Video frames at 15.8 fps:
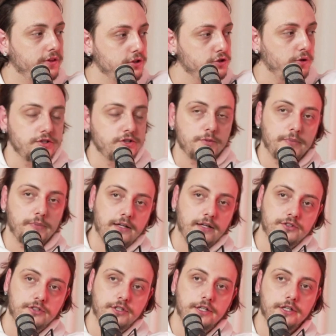Israelis and
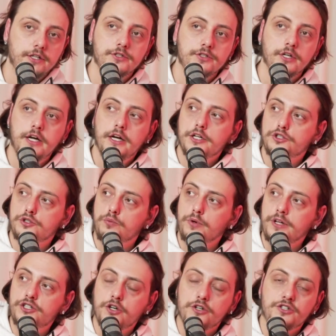Palestinians to
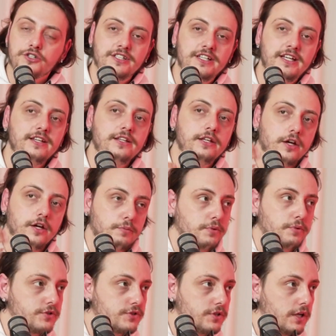really start seeing the other
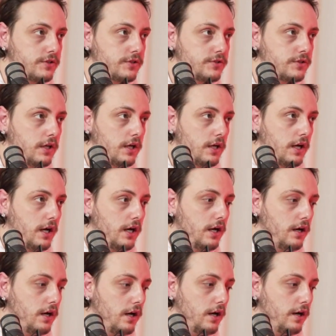person as
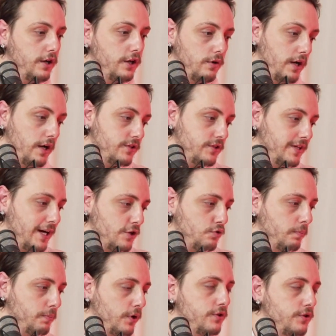you know, as an
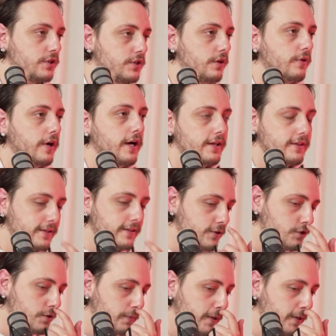actual person, right? I think
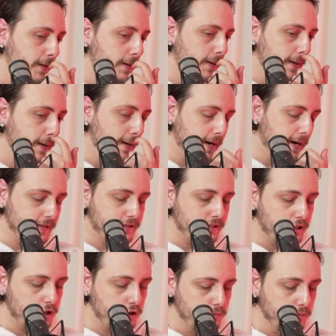there's been a
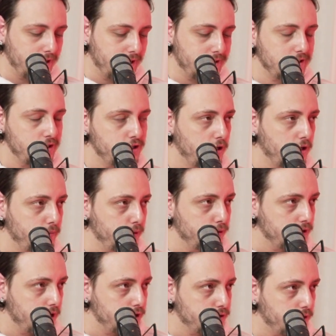dehumanization on
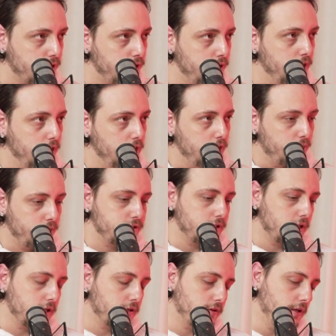both sides, right? Where it's
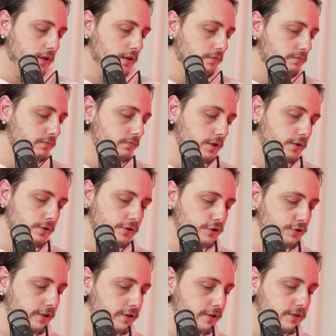like the
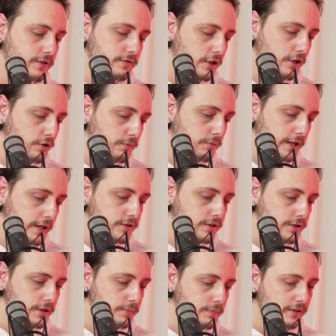Israelis dehumanize
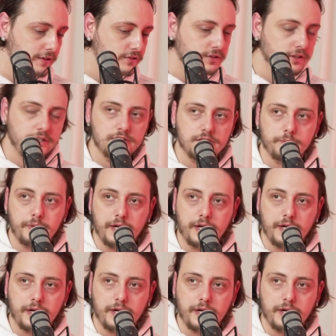the Palestinians